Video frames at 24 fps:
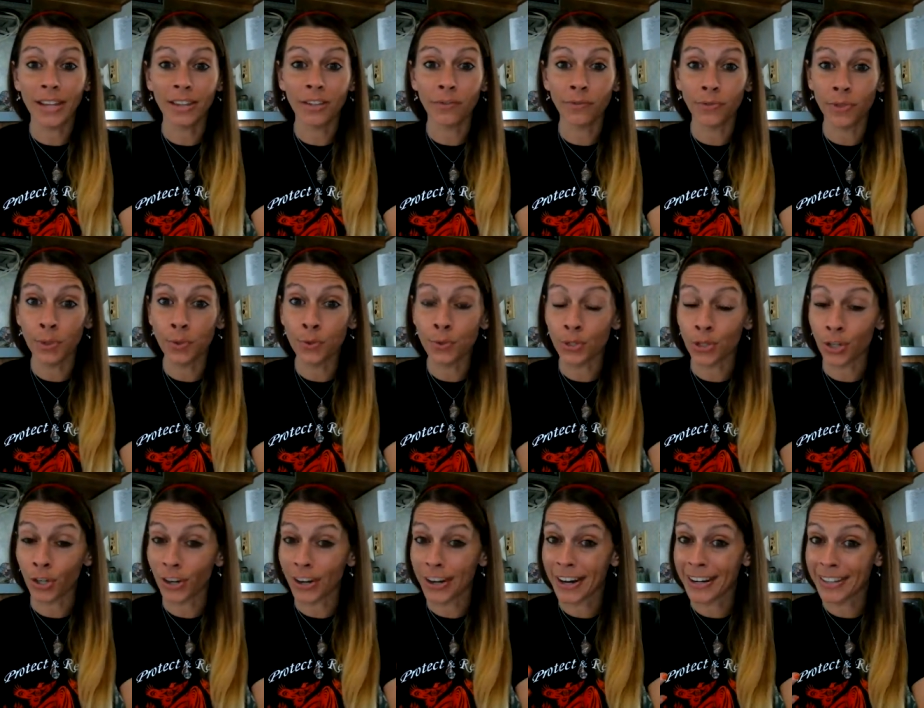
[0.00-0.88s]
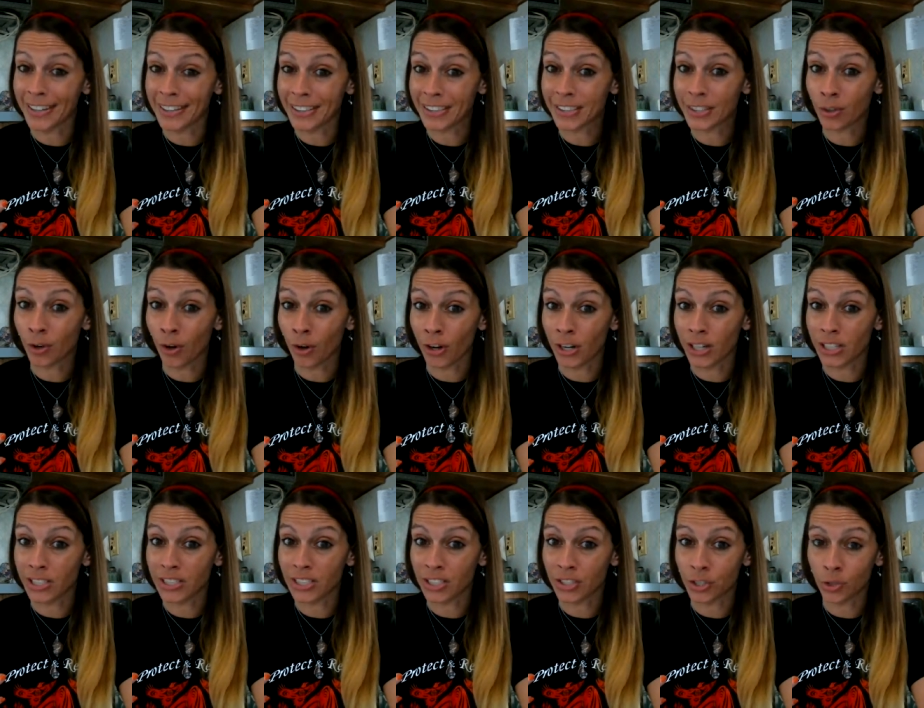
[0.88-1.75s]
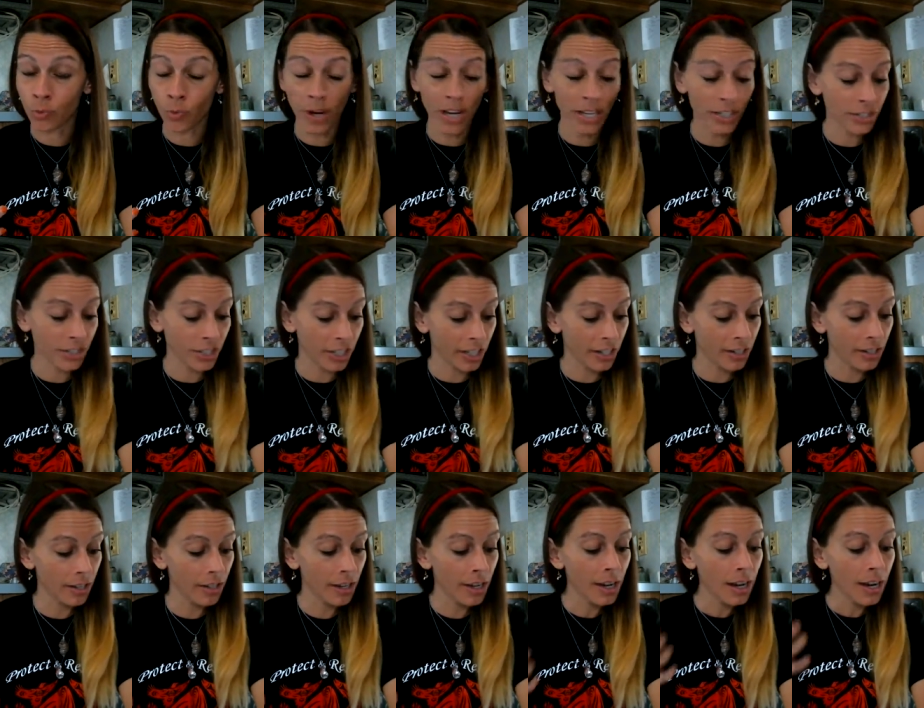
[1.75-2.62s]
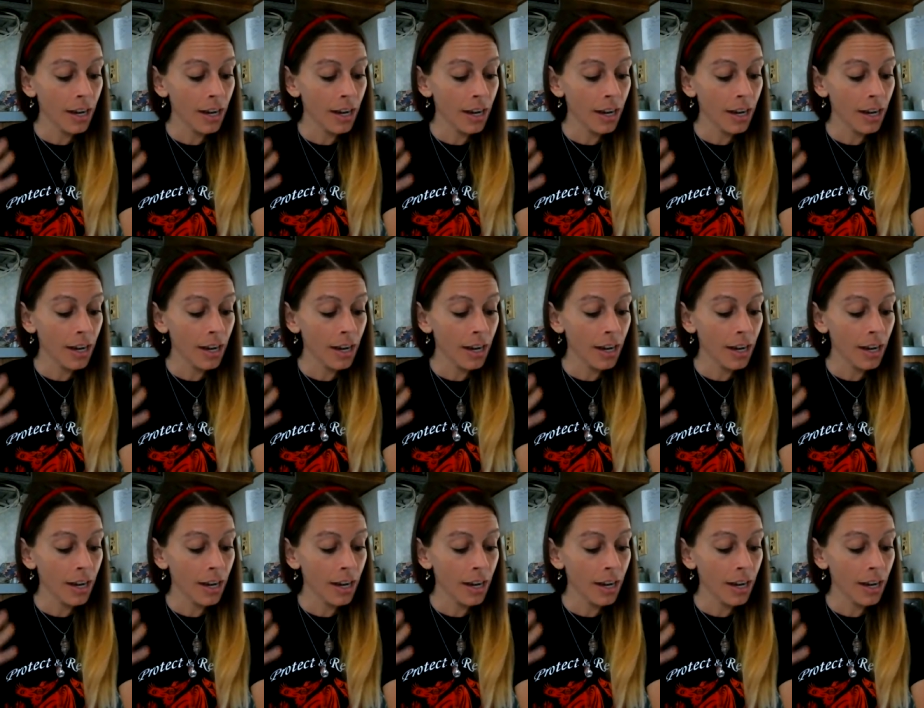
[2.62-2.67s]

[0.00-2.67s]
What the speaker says: in the future in this current situation.